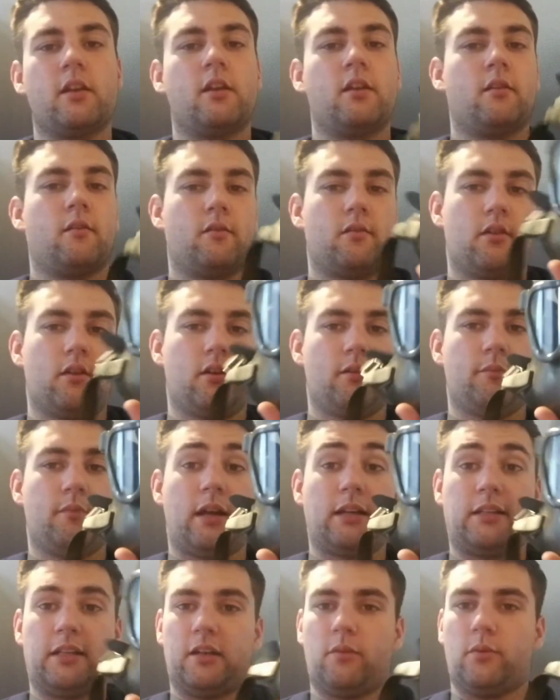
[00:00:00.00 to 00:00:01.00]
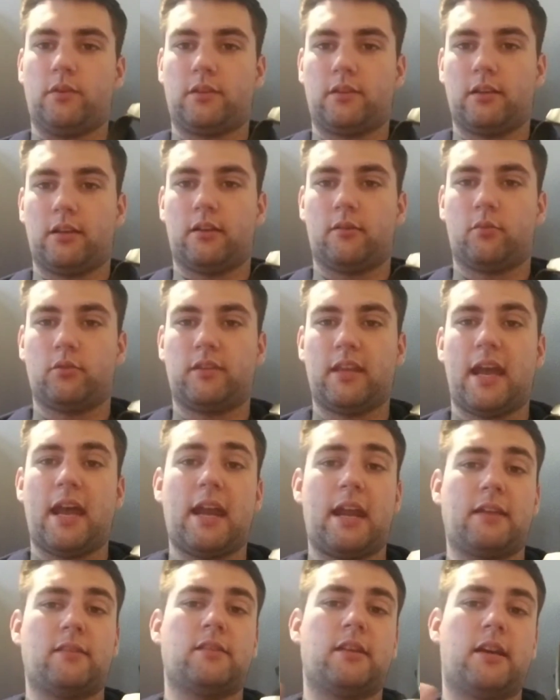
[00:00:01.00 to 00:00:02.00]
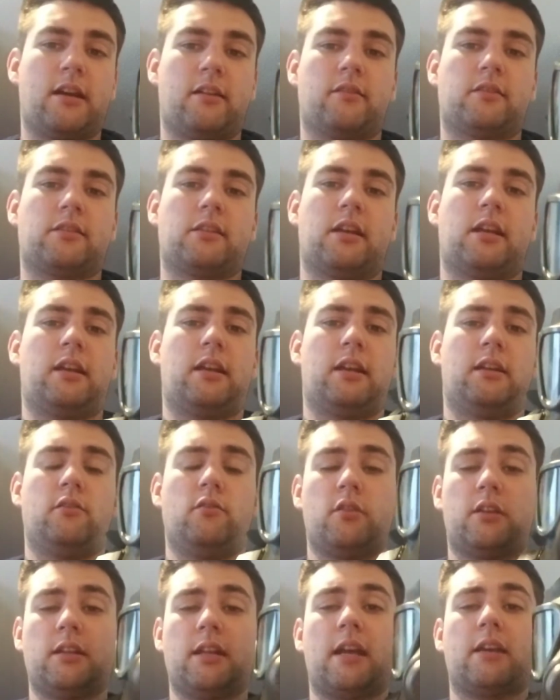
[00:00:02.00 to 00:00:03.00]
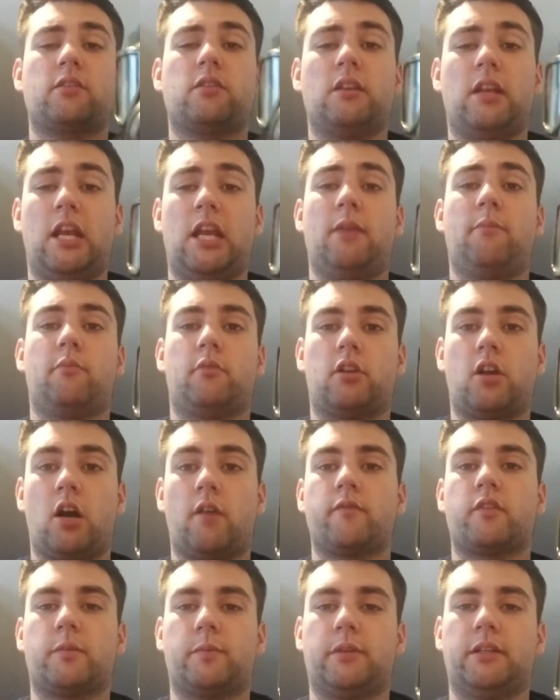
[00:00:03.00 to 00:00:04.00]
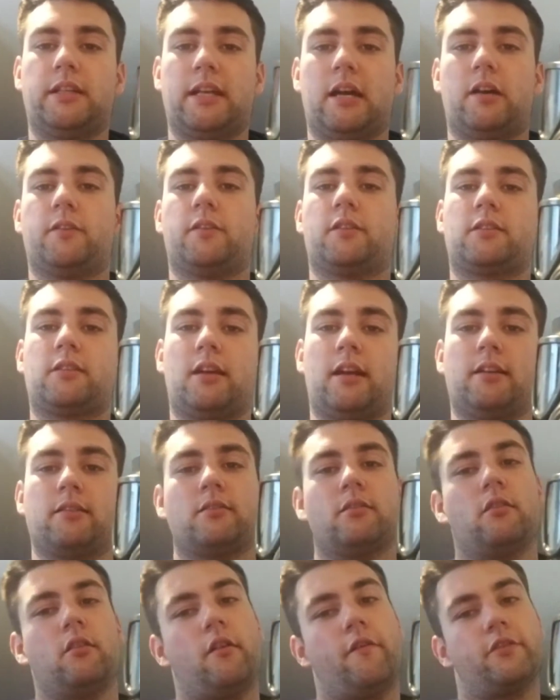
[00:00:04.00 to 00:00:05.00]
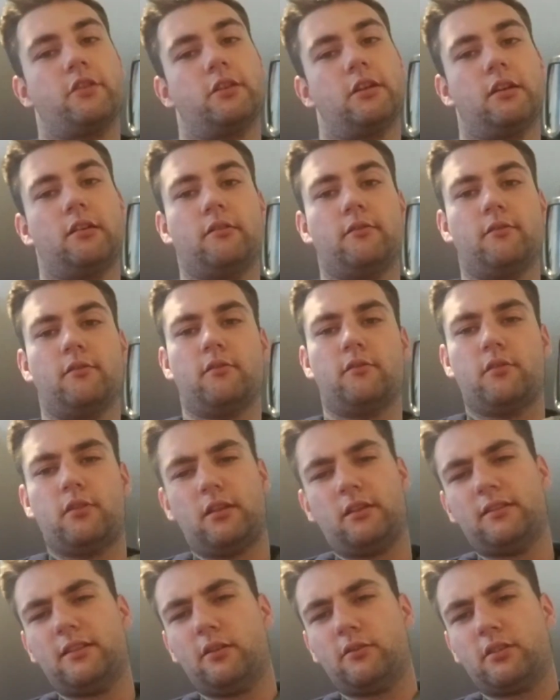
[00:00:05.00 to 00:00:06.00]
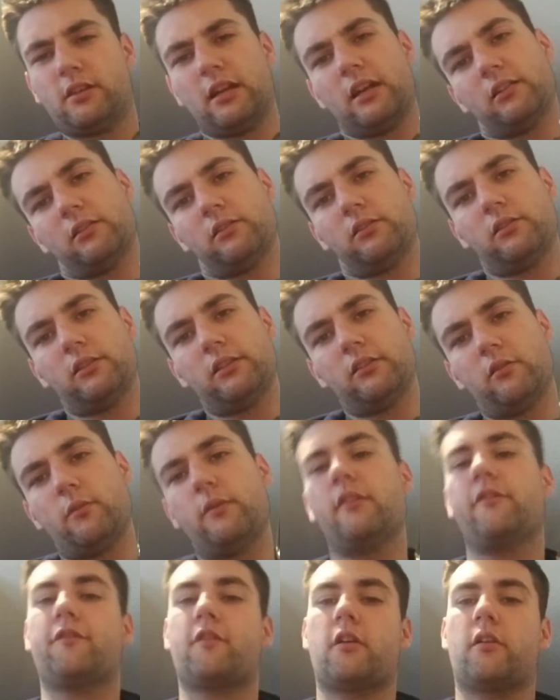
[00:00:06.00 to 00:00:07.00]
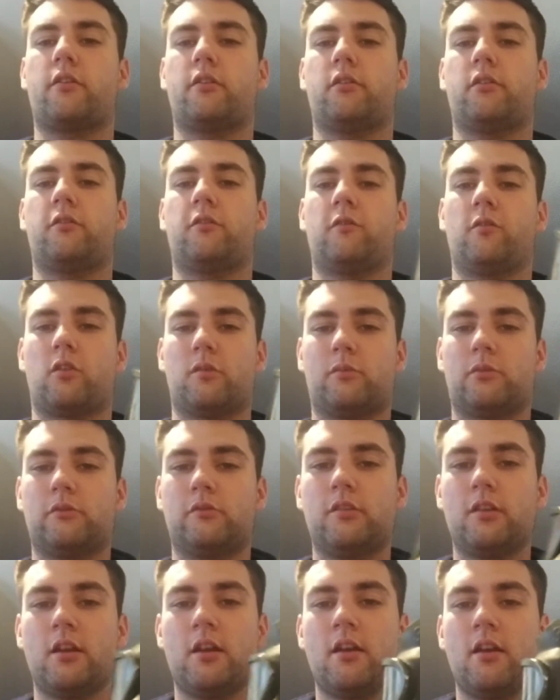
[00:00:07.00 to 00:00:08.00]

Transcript: I did it with that and the iron sight, and you can actually aim comfortably down the sights. So obviously, you tilt your head a little bit farther than normal.